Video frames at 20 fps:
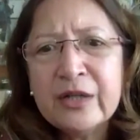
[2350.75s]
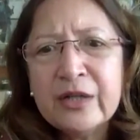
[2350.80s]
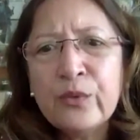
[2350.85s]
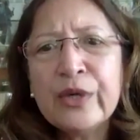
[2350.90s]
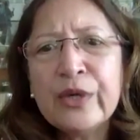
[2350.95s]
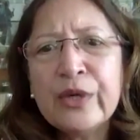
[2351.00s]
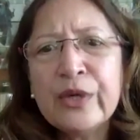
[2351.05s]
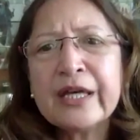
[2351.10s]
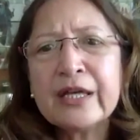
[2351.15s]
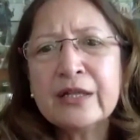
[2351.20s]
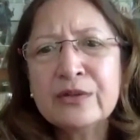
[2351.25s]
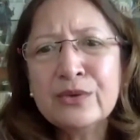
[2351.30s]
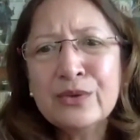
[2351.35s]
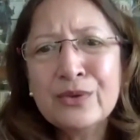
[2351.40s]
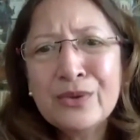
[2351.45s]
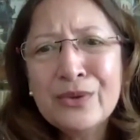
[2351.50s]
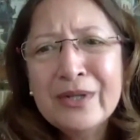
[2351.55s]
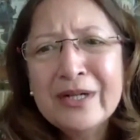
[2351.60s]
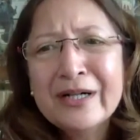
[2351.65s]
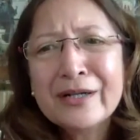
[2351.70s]
We can
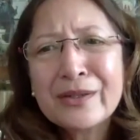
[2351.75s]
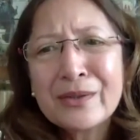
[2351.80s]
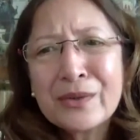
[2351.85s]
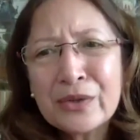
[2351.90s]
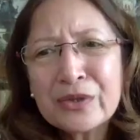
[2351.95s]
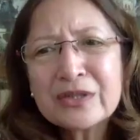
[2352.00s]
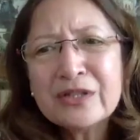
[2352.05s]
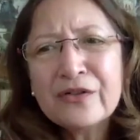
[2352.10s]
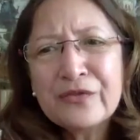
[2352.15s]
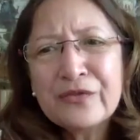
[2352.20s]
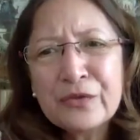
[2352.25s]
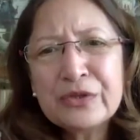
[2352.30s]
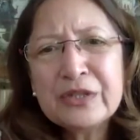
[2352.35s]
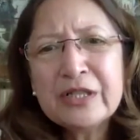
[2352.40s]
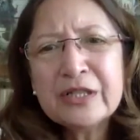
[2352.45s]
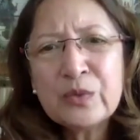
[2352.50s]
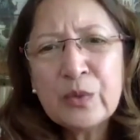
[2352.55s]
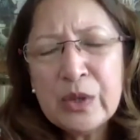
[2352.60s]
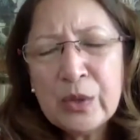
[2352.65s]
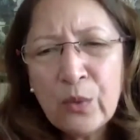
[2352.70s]
cook the food that
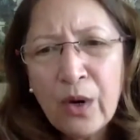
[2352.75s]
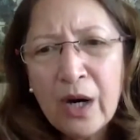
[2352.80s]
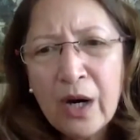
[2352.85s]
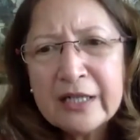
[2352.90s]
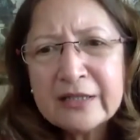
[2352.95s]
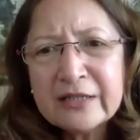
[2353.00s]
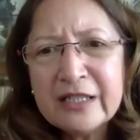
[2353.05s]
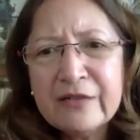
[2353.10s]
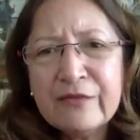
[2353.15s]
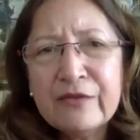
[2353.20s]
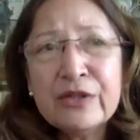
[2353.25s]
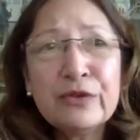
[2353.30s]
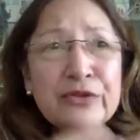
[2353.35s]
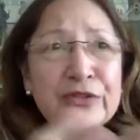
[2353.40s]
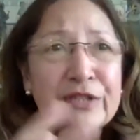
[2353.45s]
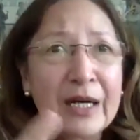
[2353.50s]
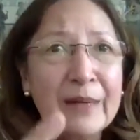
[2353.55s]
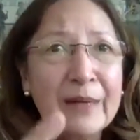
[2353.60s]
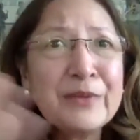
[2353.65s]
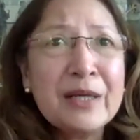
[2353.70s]
we want, even though
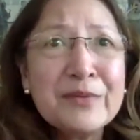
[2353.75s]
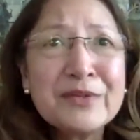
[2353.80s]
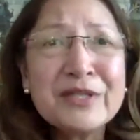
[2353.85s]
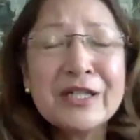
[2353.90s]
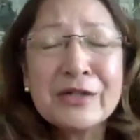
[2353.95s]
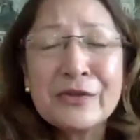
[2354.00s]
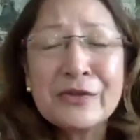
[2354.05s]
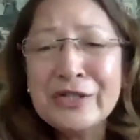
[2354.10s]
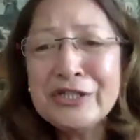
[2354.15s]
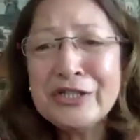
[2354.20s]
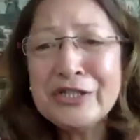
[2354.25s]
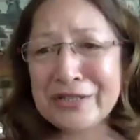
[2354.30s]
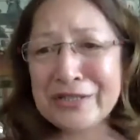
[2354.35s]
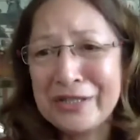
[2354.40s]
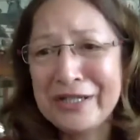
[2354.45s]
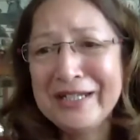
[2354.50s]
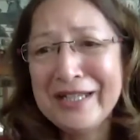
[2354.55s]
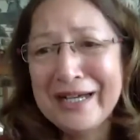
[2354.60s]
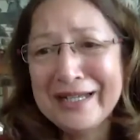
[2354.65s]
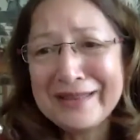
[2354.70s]
sometimes the ingredients are
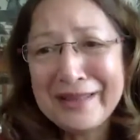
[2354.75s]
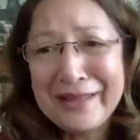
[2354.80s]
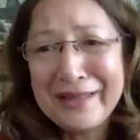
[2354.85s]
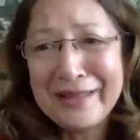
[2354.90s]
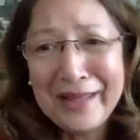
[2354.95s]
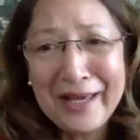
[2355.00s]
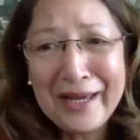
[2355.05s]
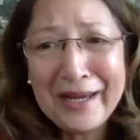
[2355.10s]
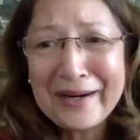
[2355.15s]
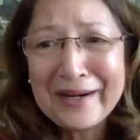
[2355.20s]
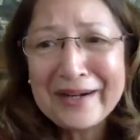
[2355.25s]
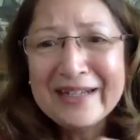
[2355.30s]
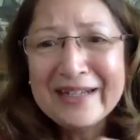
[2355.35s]
not there.